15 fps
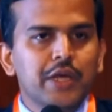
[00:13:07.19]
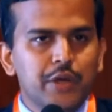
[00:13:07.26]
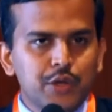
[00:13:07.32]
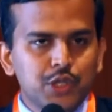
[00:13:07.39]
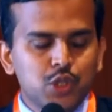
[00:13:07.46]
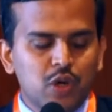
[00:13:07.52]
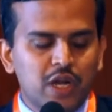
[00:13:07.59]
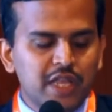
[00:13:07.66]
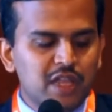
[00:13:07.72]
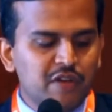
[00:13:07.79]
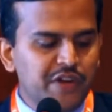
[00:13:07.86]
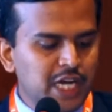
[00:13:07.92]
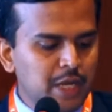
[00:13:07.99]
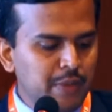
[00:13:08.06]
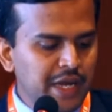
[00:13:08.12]
Usually
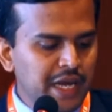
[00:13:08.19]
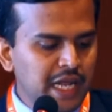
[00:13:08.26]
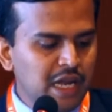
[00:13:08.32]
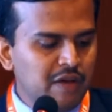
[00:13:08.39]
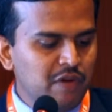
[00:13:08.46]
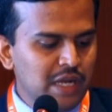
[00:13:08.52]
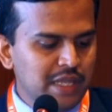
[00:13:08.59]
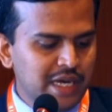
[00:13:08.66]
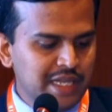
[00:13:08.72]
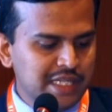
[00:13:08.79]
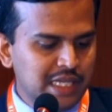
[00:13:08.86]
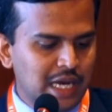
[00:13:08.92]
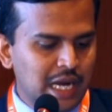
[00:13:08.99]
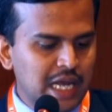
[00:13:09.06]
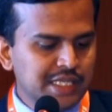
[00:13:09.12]
the vitamin D level, that
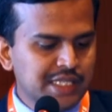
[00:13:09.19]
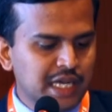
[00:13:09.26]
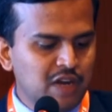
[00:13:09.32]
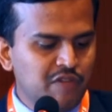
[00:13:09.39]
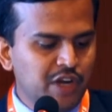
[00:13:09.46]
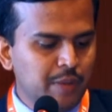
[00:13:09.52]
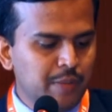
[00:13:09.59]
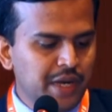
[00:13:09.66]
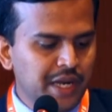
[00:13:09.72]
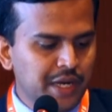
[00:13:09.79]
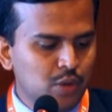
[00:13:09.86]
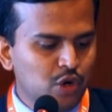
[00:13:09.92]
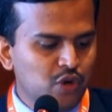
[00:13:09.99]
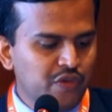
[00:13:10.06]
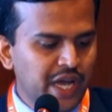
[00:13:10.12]
is a classical vitamin
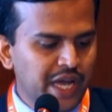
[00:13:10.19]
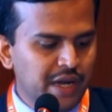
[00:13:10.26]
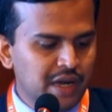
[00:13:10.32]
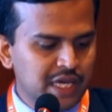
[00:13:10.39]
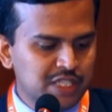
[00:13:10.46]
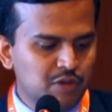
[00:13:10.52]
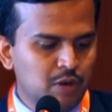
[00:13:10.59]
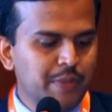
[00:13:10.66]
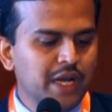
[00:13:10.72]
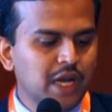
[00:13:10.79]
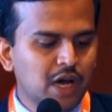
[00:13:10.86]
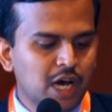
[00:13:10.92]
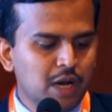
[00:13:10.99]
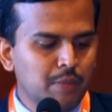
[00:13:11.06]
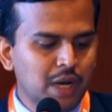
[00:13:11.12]
D, 25 hydroxy will be
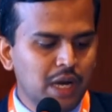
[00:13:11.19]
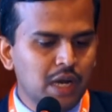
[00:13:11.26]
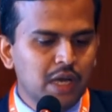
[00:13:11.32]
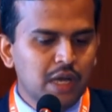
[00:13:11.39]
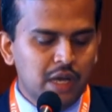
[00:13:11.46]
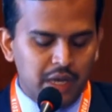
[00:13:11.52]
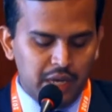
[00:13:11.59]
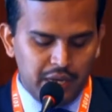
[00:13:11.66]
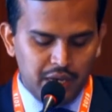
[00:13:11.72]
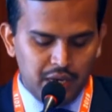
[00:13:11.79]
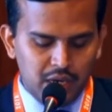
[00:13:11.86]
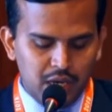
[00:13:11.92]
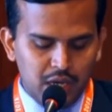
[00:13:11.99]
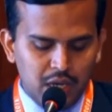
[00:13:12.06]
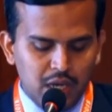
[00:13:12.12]
normal
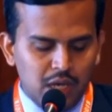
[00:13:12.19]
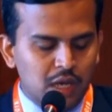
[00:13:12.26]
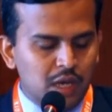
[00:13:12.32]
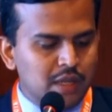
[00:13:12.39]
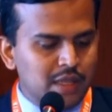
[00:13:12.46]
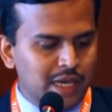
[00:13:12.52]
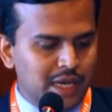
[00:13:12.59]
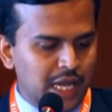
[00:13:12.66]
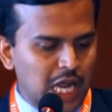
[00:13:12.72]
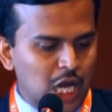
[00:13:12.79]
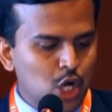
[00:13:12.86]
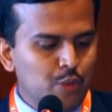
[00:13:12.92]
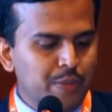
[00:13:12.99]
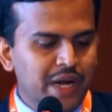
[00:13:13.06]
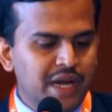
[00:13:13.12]
in the
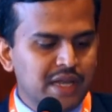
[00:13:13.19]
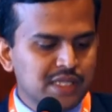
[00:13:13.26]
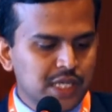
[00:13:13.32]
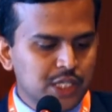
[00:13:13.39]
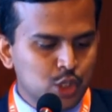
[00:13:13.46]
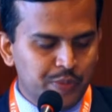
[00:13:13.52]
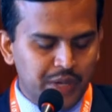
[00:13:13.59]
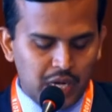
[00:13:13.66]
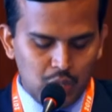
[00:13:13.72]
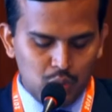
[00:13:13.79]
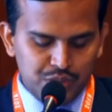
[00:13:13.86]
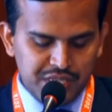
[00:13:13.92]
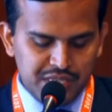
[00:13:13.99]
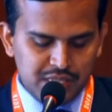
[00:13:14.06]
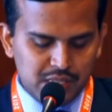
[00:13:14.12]
granulomatous
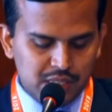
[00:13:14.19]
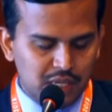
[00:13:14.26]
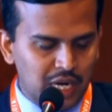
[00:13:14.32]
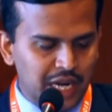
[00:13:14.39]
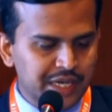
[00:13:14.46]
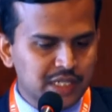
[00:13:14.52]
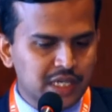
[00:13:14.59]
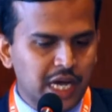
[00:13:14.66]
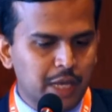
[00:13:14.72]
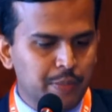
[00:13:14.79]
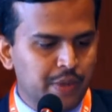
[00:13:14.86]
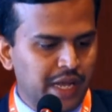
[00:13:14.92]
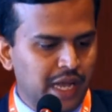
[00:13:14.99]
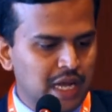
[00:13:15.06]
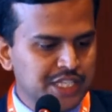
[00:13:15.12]
tuberculosis related
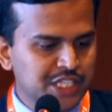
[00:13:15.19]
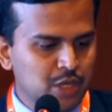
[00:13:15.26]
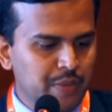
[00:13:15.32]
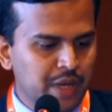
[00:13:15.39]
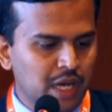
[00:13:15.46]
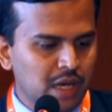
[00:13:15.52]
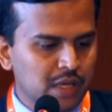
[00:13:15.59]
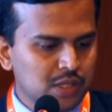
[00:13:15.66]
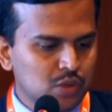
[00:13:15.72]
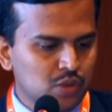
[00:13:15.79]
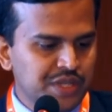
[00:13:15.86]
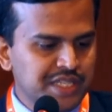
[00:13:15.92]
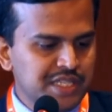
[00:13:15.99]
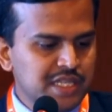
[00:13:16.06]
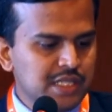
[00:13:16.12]
hypercalcemia.
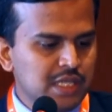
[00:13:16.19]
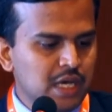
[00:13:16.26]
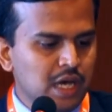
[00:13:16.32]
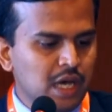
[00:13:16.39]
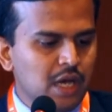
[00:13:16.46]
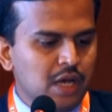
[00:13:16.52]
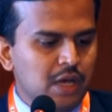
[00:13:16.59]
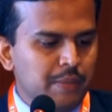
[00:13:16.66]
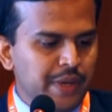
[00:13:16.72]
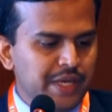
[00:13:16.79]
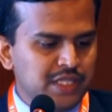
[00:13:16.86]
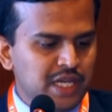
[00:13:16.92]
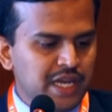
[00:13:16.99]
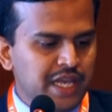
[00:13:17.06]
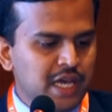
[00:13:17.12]
So this is the
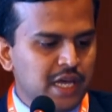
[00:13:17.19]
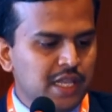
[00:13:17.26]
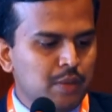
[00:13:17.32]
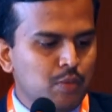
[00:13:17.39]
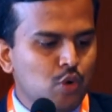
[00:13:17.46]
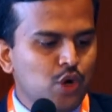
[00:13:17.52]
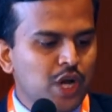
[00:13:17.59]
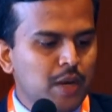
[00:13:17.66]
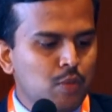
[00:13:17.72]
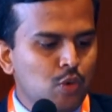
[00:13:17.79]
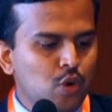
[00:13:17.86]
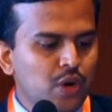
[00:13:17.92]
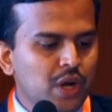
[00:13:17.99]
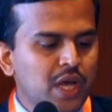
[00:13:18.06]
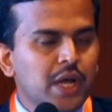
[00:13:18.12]
picture here. The more and
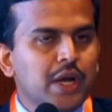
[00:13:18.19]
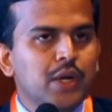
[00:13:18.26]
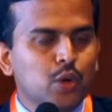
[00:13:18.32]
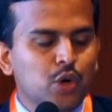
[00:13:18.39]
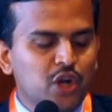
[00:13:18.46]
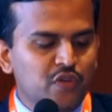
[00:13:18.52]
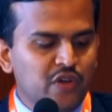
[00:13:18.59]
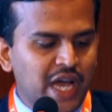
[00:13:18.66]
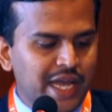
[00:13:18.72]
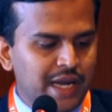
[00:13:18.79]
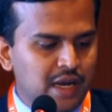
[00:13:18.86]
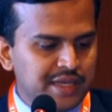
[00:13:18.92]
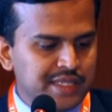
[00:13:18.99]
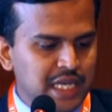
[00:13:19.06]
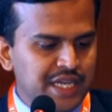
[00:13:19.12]
more 25
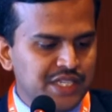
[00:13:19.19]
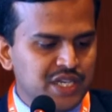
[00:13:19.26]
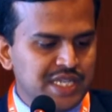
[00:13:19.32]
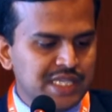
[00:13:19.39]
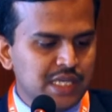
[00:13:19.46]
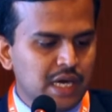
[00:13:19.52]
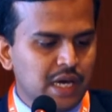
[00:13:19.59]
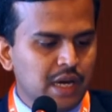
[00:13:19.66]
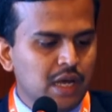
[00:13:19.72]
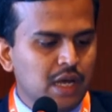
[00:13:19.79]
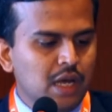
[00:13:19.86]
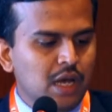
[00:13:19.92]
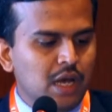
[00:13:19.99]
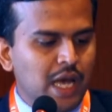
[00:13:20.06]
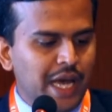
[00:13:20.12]
hydroxylations are
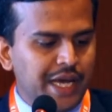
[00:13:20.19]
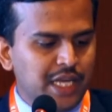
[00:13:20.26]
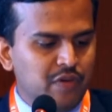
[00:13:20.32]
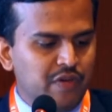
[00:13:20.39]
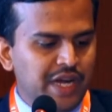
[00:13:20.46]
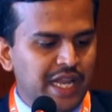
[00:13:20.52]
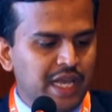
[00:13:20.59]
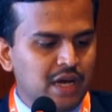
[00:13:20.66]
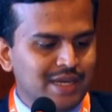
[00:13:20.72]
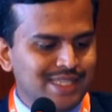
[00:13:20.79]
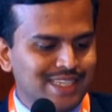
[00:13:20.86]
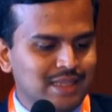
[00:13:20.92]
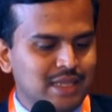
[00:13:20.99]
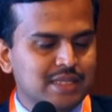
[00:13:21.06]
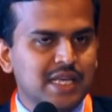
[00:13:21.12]
activating or
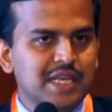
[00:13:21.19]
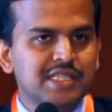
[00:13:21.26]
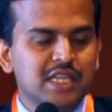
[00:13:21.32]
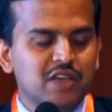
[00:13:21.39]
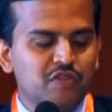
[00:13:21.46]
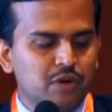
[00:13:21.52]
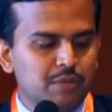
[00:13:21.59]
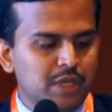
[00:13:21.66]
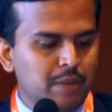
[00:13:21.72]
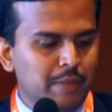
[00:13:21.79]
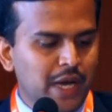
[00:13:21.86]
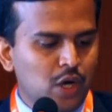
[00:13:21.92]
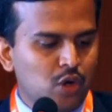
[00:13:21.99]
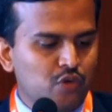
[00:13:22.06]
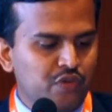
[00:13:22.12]
synthesizing from the
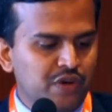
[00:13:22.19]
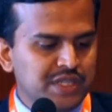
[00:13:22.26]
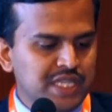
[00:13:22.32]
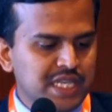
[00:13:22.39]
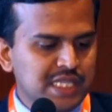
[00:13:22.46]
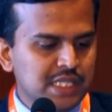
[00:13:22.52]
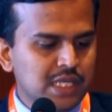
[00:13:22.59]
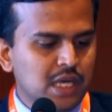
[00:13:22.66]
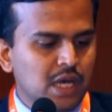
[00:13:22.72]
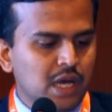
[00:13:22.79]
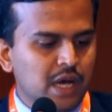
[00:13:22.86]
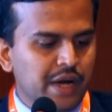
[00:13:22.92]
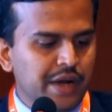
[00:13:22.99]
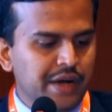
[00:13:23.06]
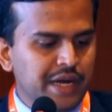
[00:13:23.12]
macrophages,
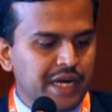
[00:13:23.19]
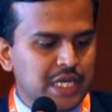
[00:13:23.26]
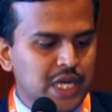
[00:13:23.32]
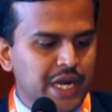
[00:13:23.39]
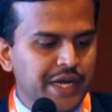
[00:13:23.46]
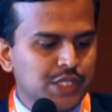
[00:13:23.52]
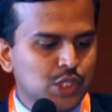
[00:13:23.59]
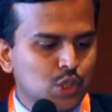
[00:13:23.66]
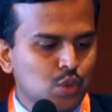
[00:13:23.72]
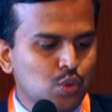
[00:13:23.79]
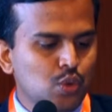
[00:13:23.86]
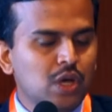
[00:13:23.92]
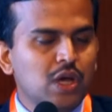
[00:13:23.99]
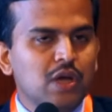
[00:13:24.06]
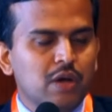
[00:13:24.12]
and it leads
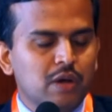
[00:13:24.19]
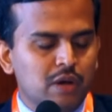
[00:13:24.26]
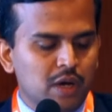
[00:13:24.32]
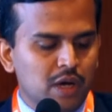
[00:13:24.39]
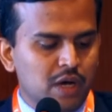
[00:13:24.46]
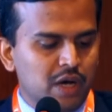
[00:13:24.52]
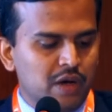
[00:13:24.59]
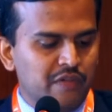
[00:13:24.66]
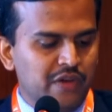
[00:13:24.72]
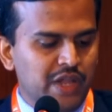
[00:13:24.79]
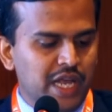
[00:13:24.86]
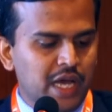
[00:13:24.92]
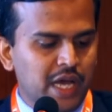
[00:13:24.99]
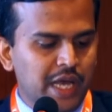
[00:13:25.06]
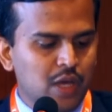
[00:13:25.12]
to
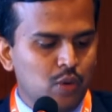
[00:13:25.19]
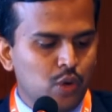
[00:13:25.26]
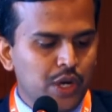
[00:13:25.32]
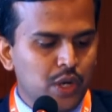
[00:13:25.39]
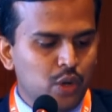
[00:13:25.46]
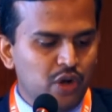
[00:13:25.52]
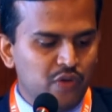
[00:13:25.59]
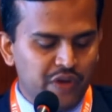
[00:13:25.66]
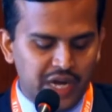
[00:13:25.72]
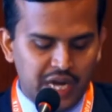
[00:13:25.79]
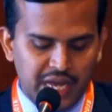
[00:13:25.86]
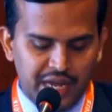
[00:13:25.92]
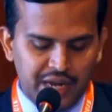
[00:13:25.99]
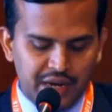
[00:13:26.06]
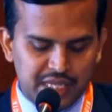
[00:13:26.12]
very high 125
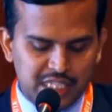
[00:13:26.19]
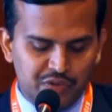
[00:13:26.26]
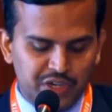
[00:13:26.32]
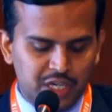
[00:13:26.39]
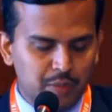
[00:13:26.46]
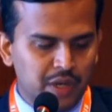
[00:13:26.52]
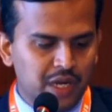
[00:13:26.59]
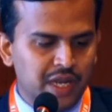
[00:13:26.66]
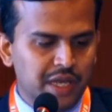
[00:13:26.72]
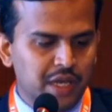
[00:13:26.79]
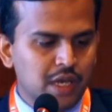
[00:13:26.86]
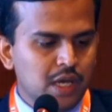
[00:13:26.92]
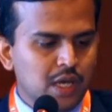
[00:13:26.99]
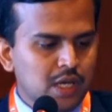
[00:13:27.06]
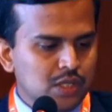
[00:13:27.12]
dihydroxyvitamin D.